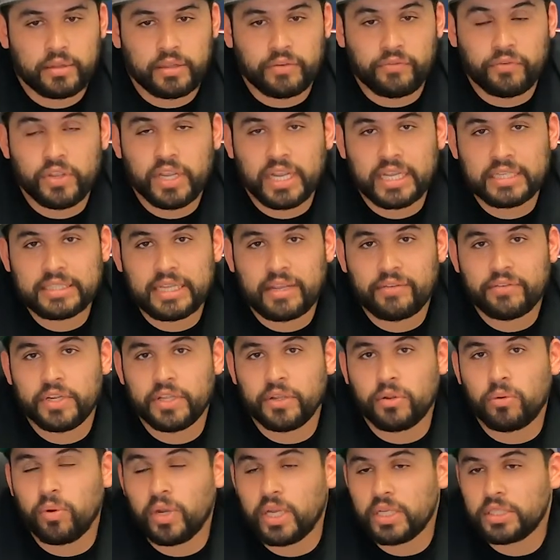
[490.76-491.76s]
If you guys have
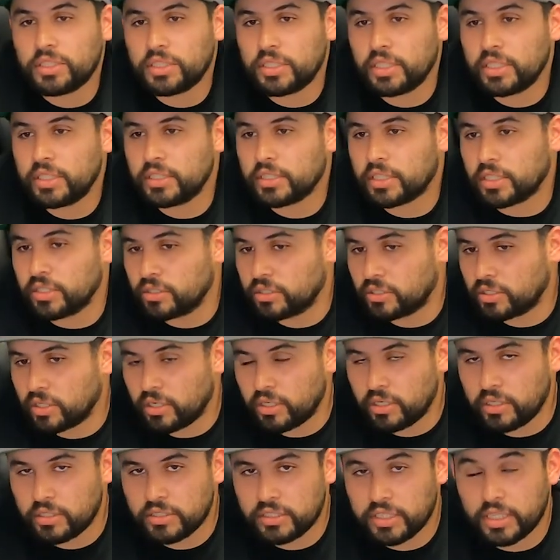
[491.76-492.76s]
any questions,
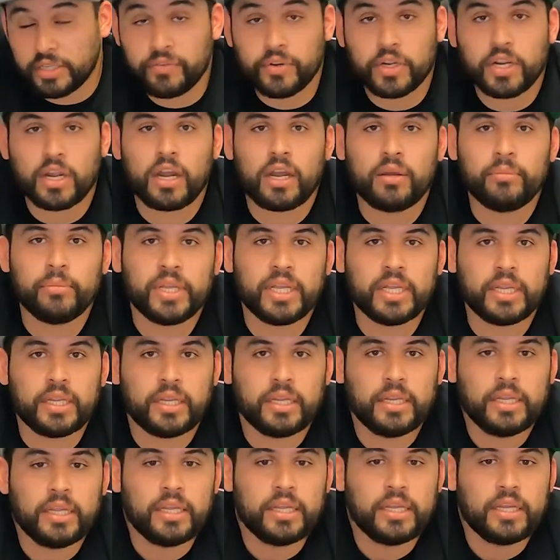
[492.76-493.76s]
concerns, leave a
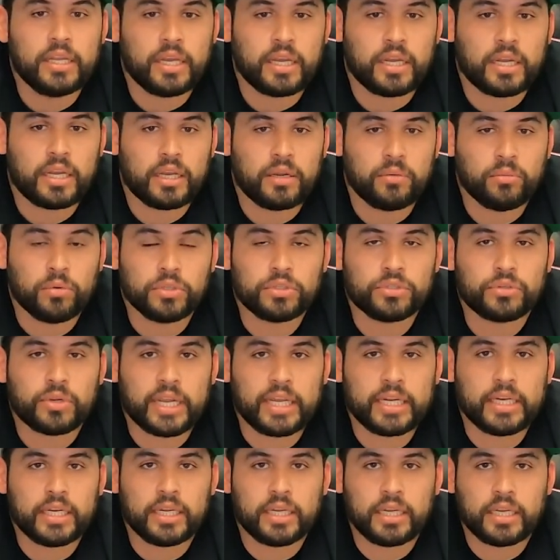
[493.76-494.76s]
comment. We'll
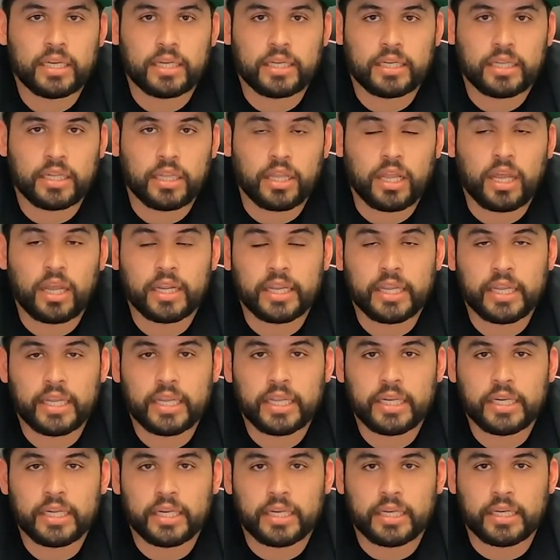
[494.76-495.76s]
try to log
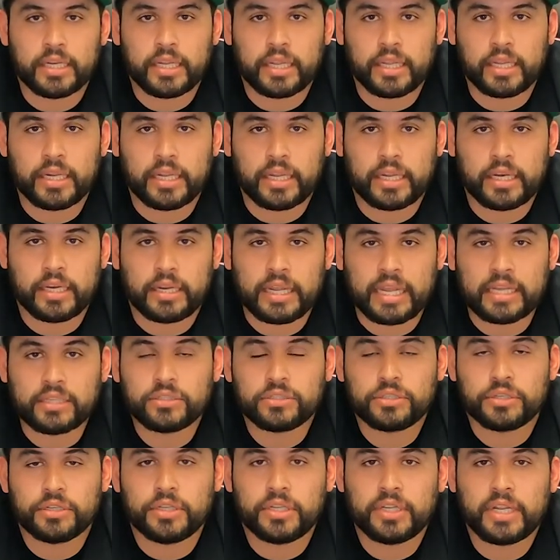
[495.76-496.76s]
in and
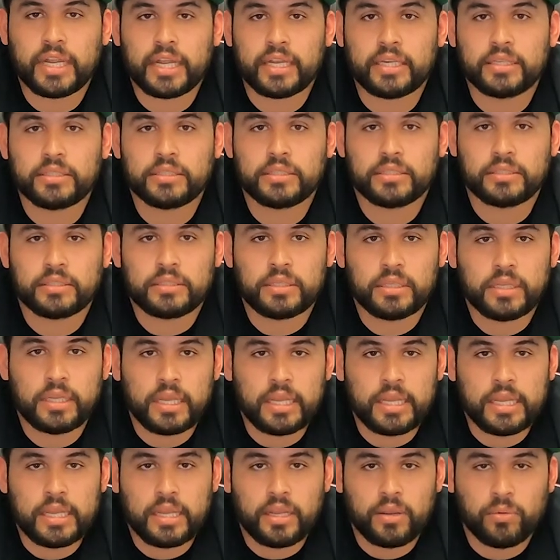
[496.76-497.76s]
answer you guys
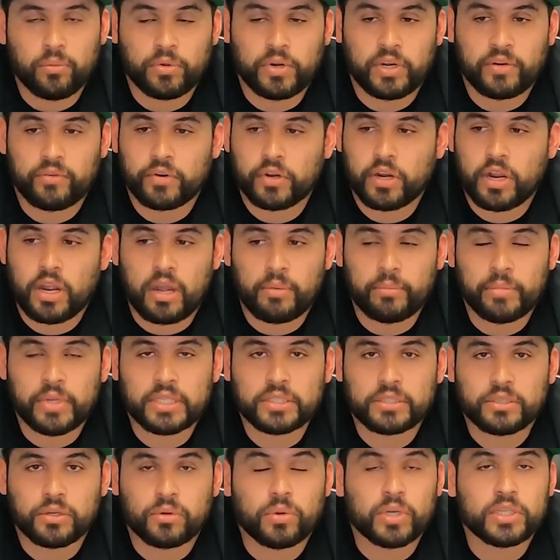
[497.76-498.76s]
whatever
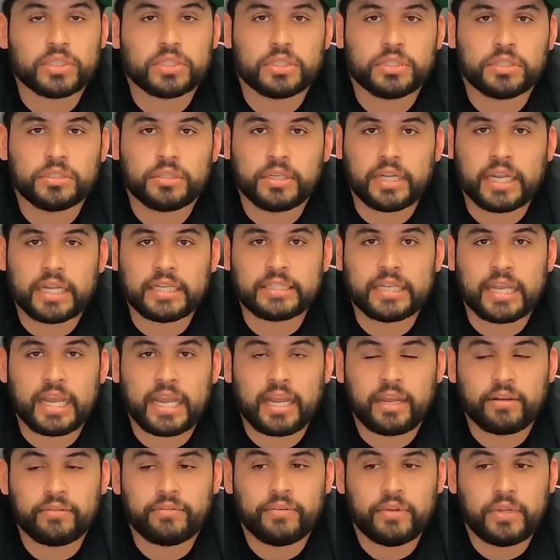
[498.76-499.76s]
comments or questions you guys
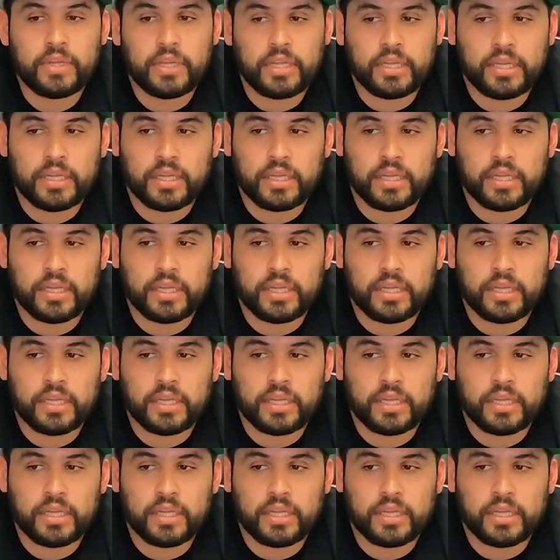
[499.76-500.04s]
have.